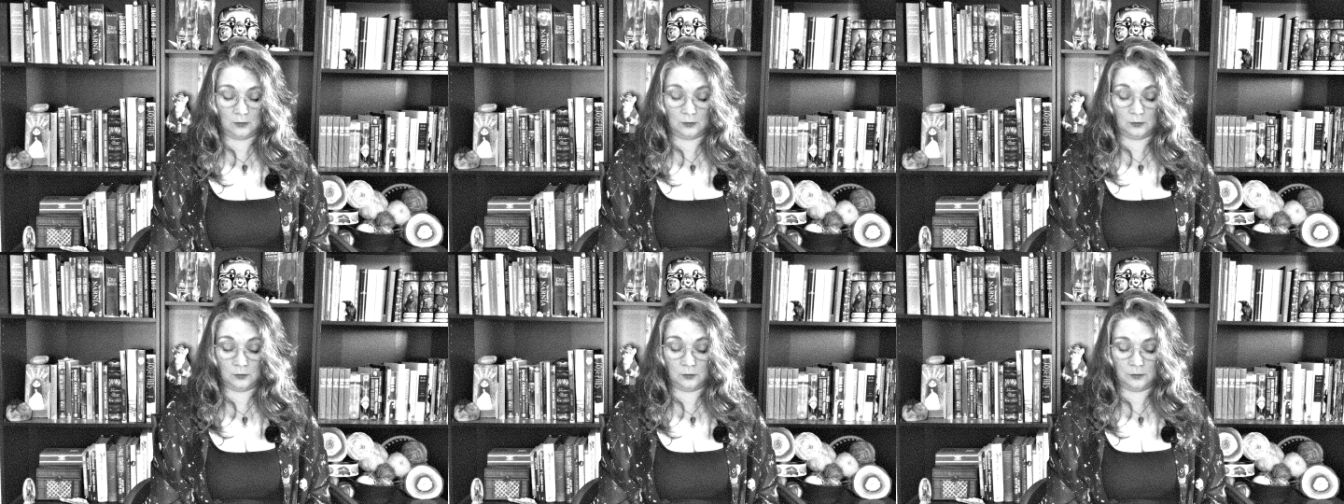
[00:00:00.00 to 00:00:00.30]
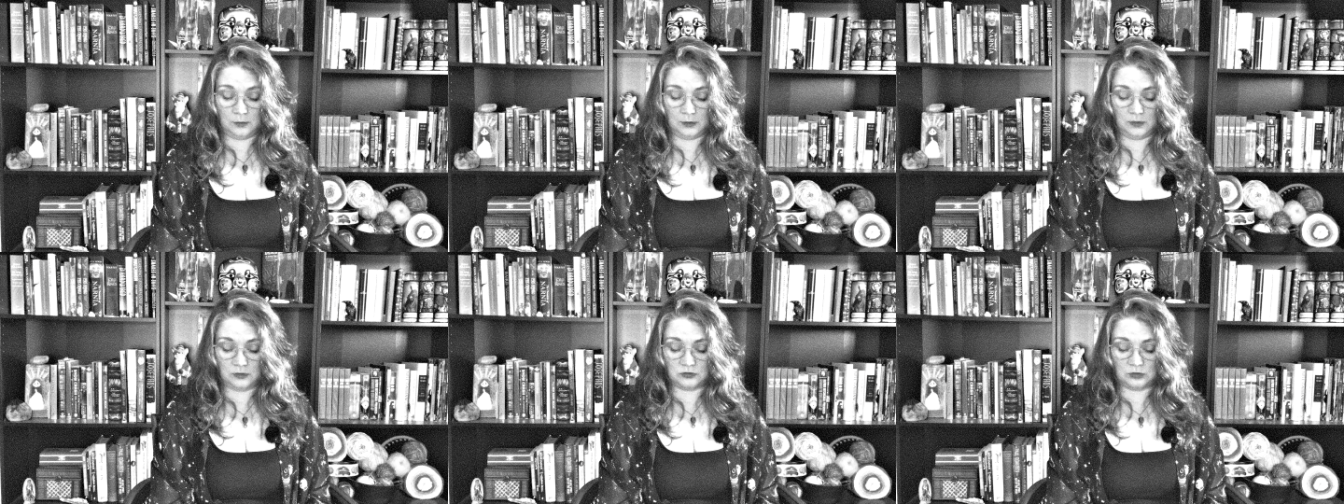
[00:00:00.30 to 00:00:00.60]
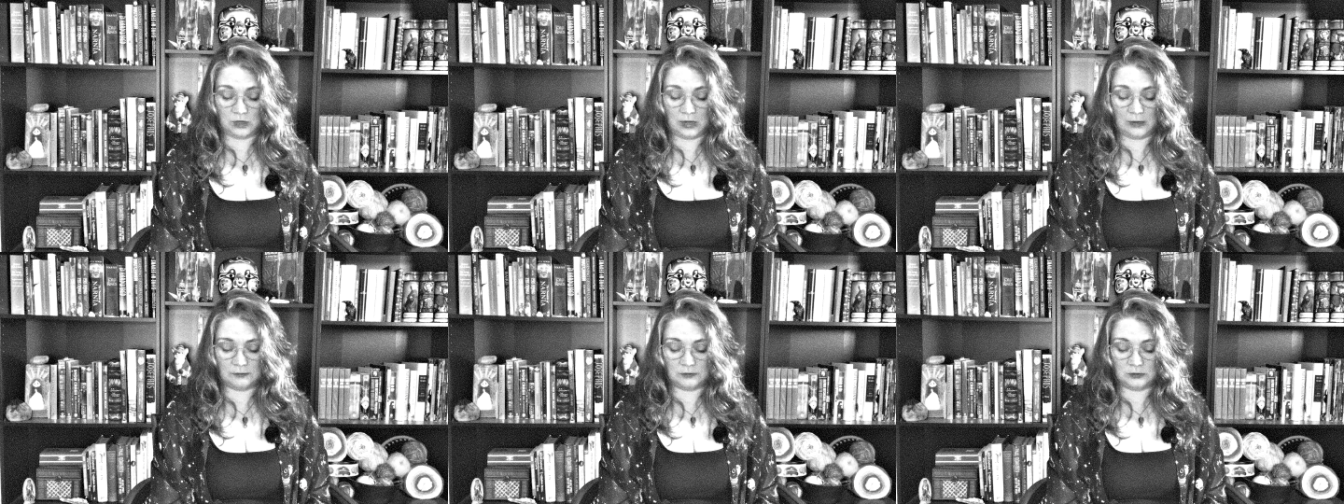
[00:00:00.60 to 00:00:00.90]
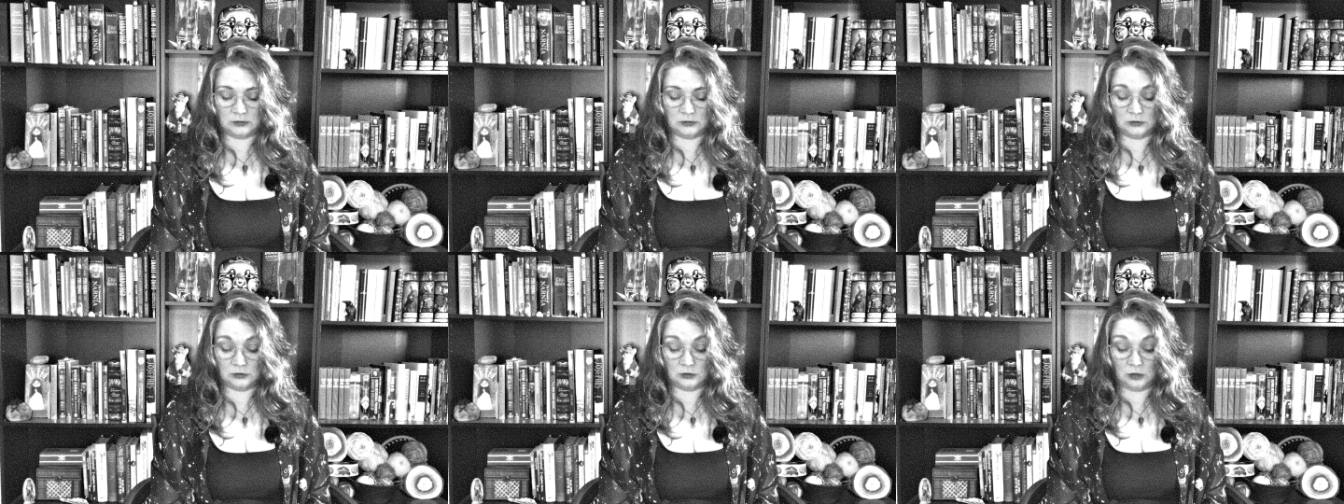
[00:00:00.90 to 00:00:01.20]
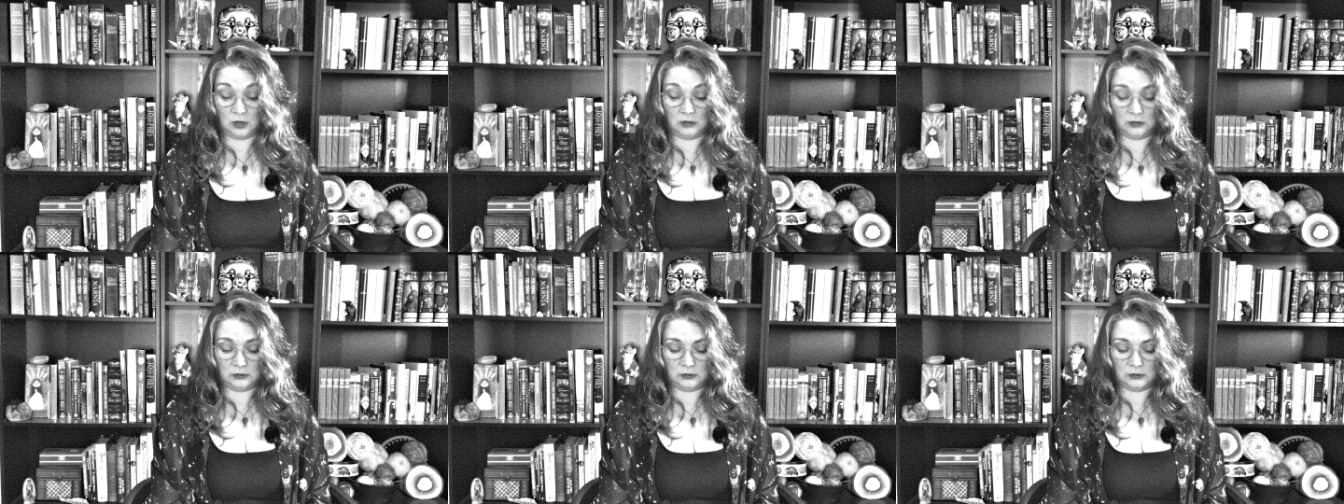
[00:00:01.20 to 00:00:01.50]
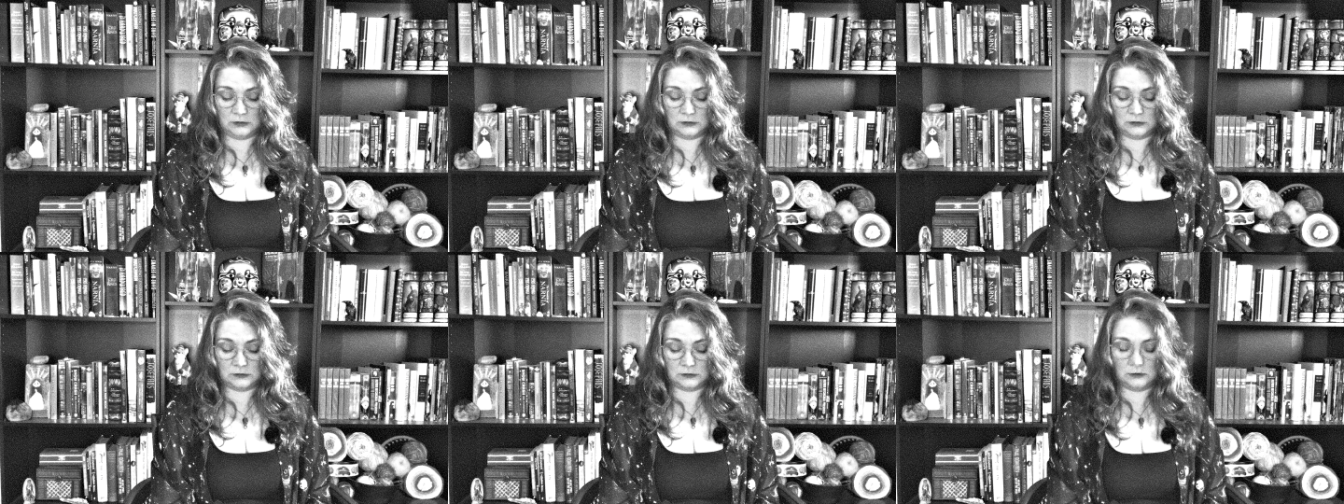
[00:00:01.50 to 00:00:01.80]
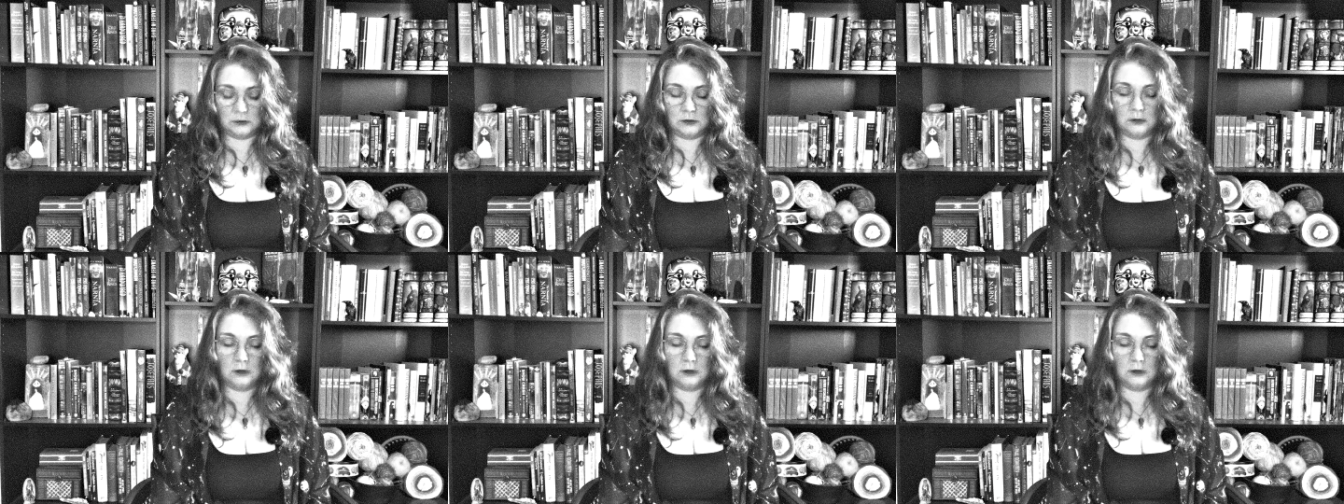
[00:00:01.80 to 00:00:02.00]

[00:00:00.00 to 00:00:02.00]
will be trapped in the darkness.